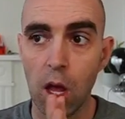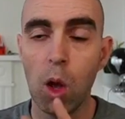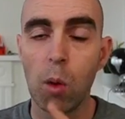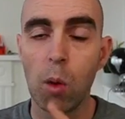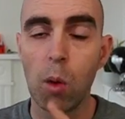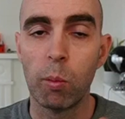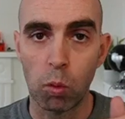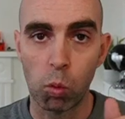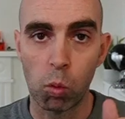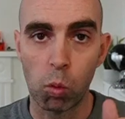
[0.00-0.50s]

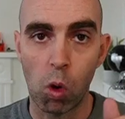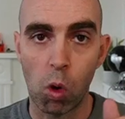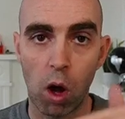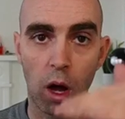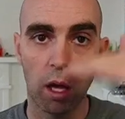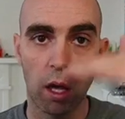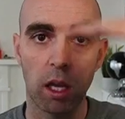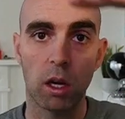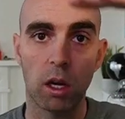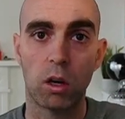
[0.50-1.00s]
but
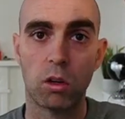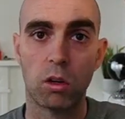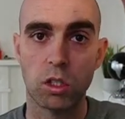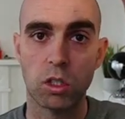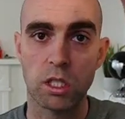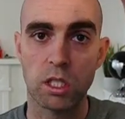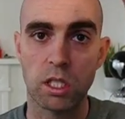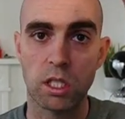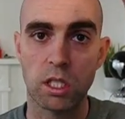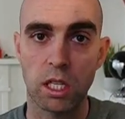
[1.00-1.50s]
Y
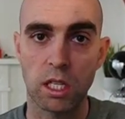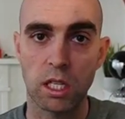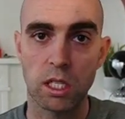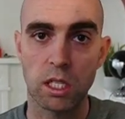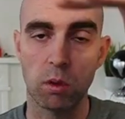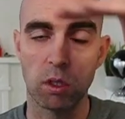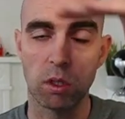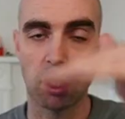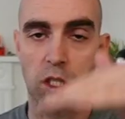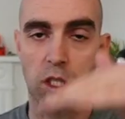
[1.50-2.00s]
160,
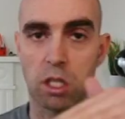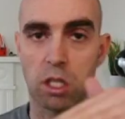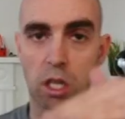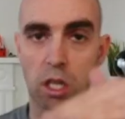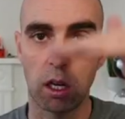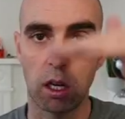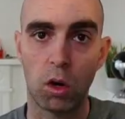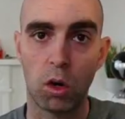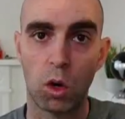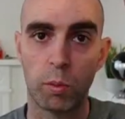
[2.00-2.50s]
which is kind
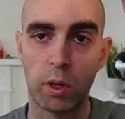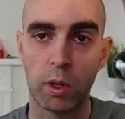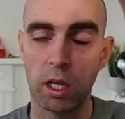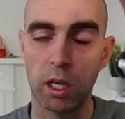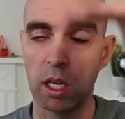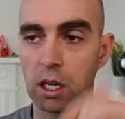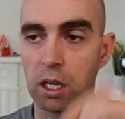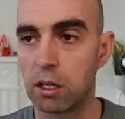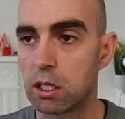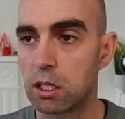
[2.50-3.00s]
of up
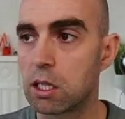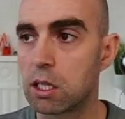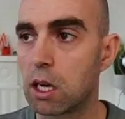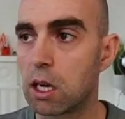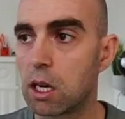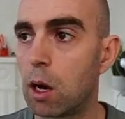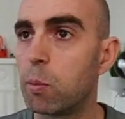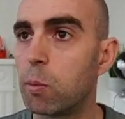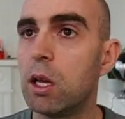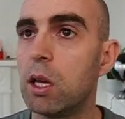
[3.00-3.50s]
near the
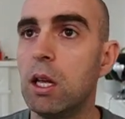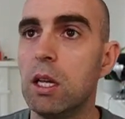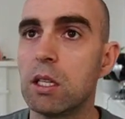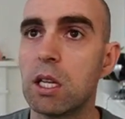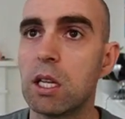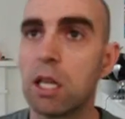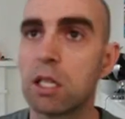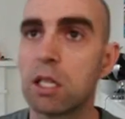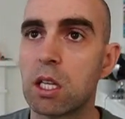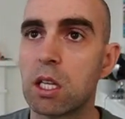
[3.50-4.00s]
top.
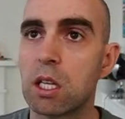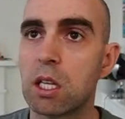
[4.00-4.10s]
So let's go